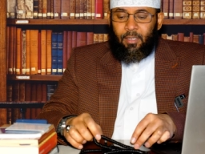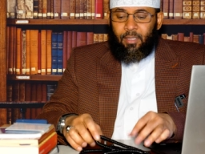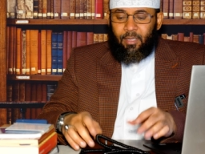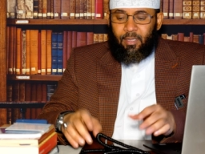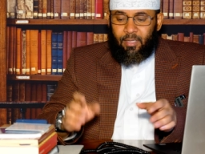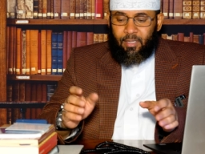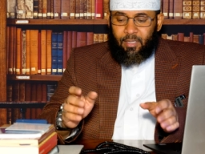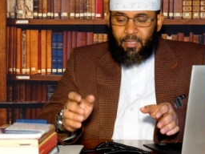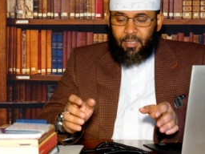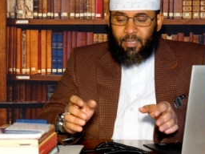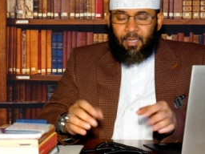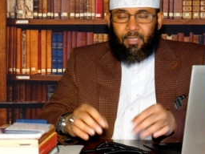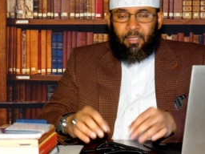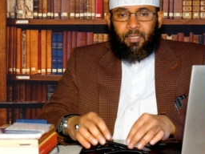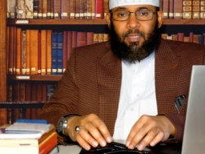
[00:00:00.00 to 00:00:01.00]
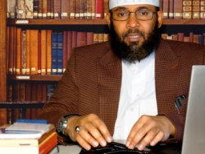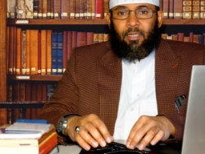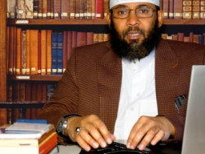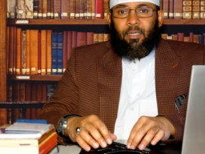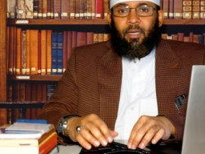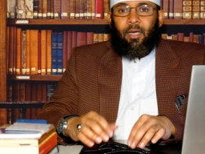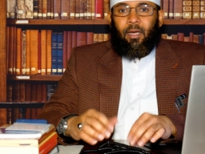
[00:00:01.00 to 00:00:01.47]
this size,
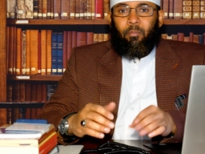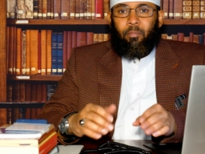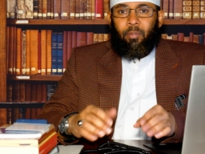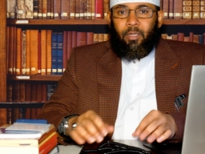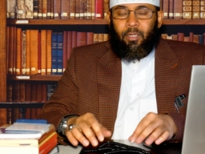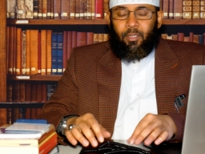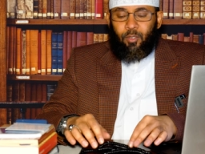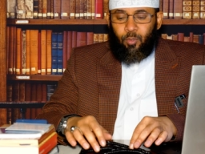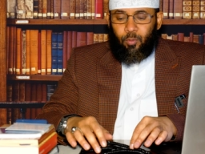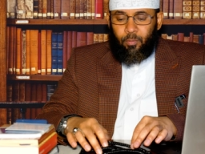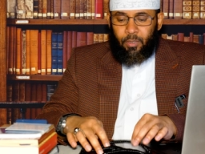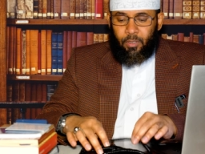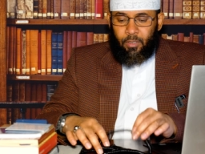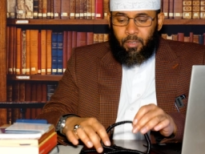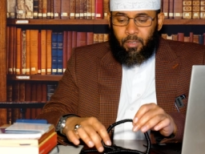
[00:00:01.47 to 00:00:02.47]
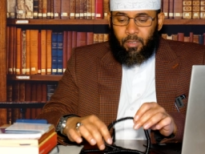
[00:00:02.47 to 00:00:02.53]
and bring it to me.